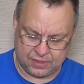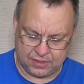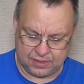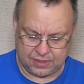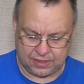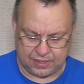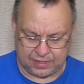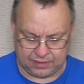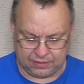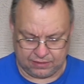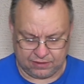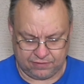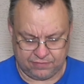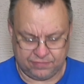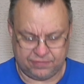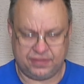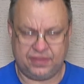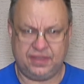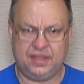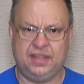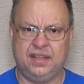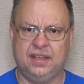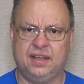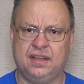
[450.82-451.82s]
I love
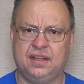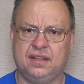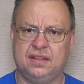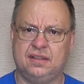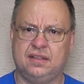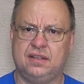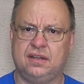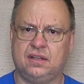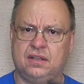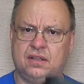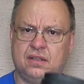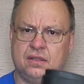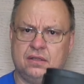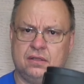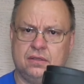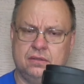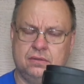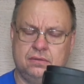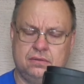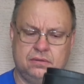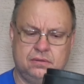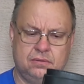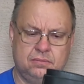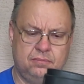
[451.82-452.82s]
the
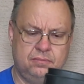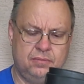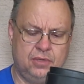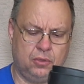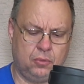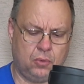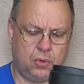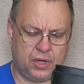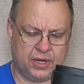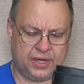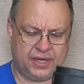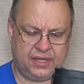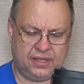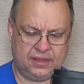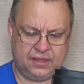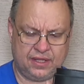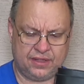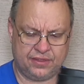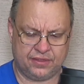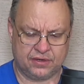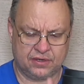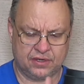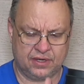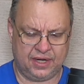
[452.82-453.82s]
little Milwaukee
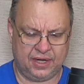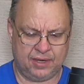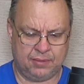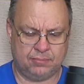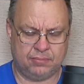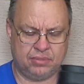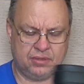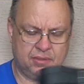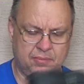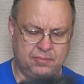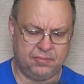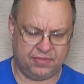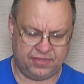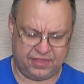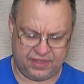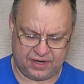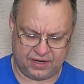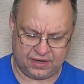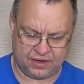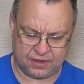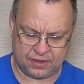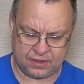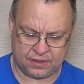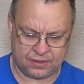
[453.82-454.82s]
Leather emblem
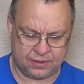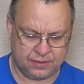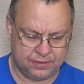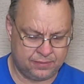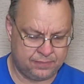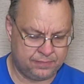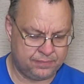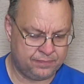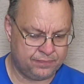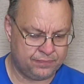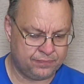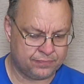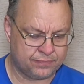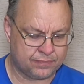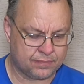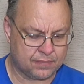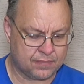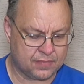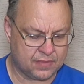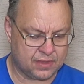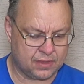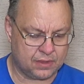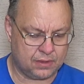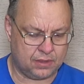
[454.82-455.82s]
there.
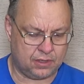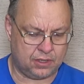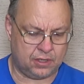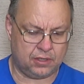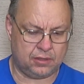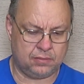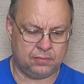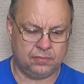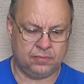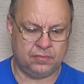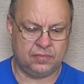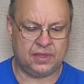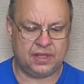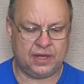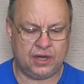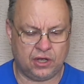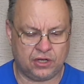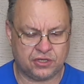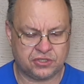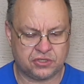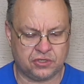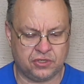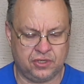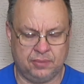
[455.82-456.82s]
They
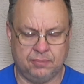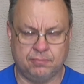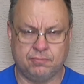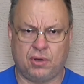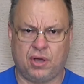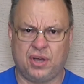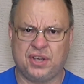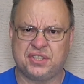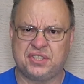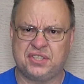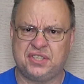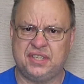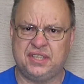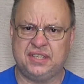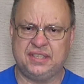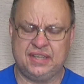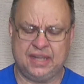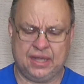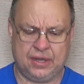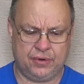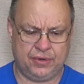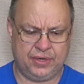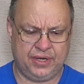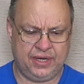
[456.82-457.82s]
also embossed it
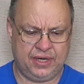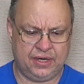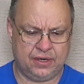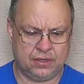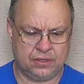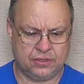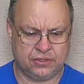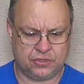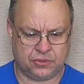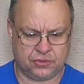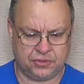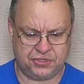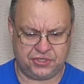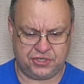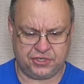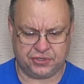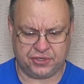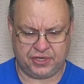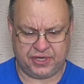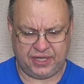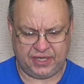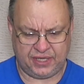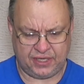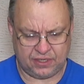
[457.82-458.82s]
down here towards your
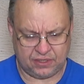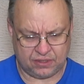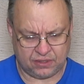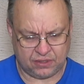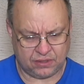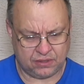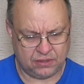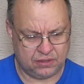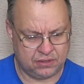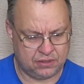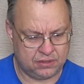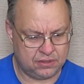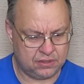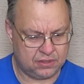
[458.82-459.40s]
heel.